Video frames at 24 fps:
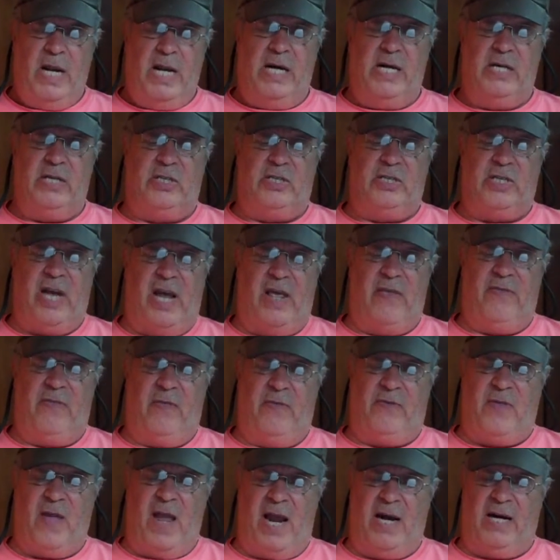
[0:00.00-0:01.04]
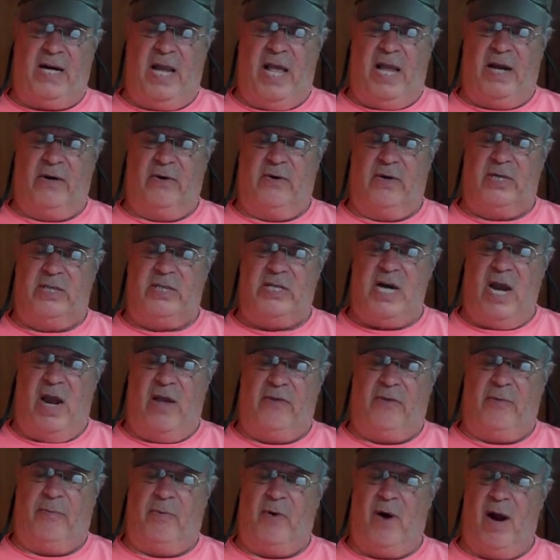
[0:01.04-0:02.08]
It is said that that letter is
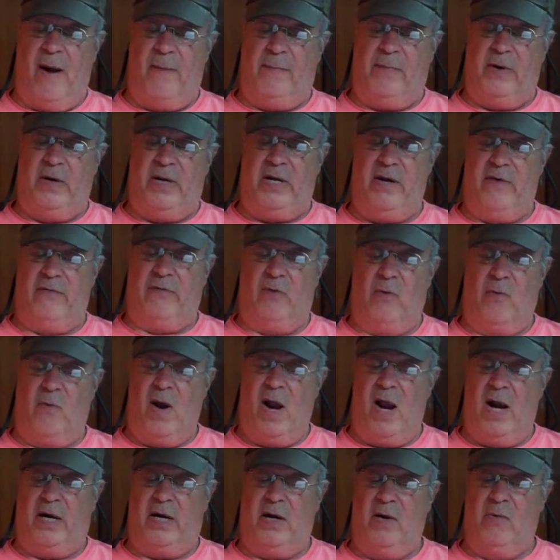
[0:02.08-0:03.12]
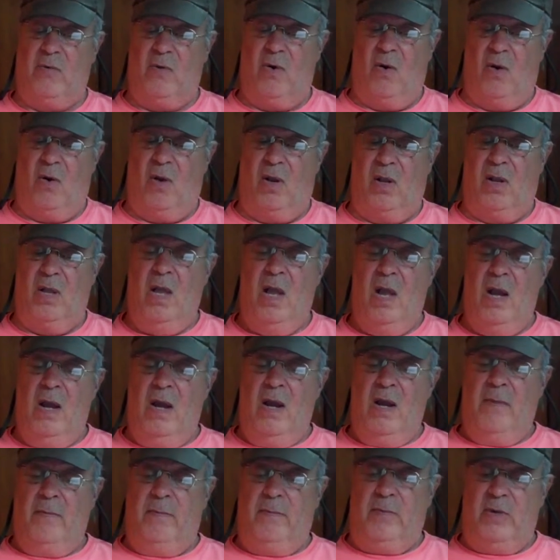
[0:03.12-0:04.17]
now the property of the Rock and Roll
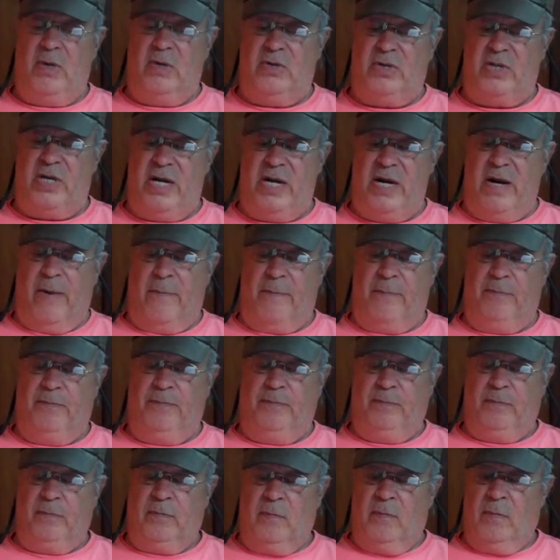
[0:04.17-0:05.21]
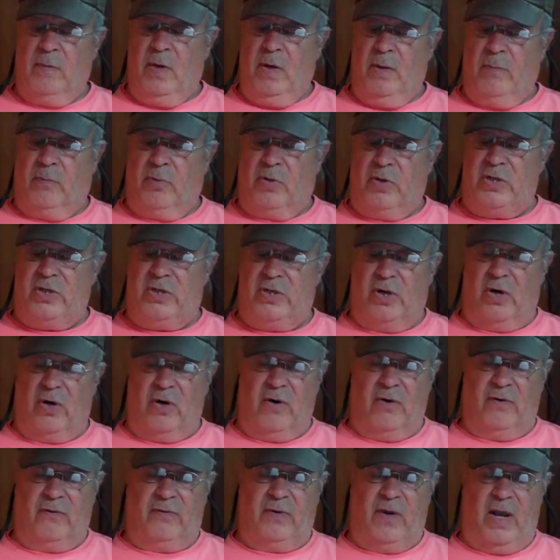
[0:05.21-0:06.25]
Museum,
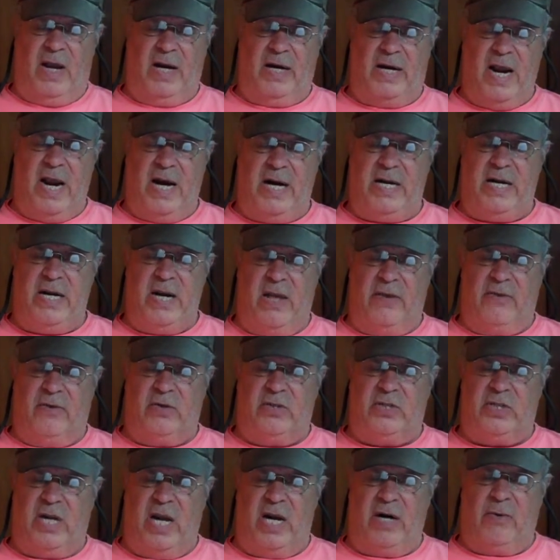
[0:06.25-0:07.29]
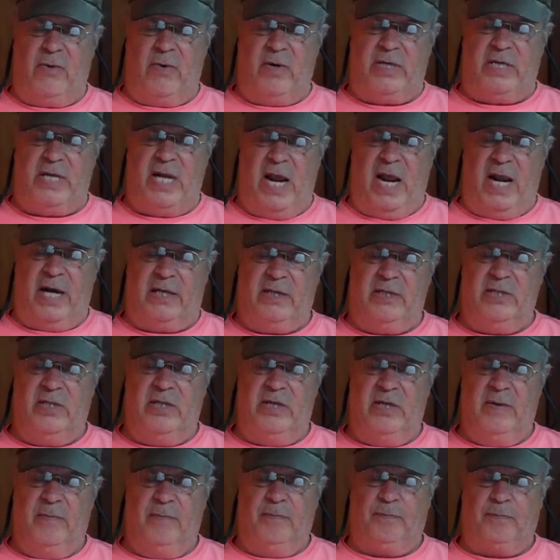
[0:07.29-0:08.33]
preserved like any other sacred
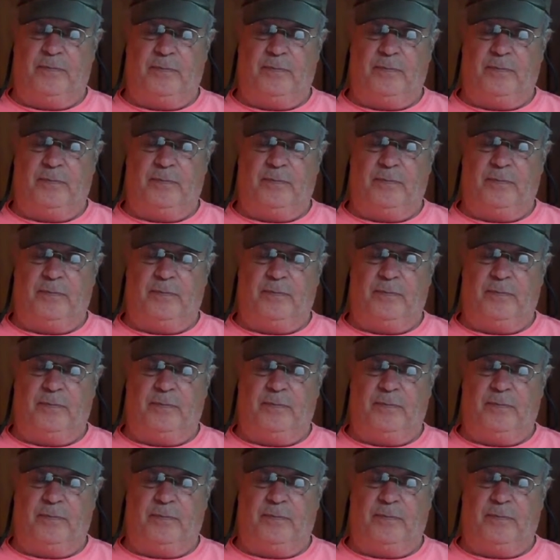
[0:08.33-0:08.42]
text.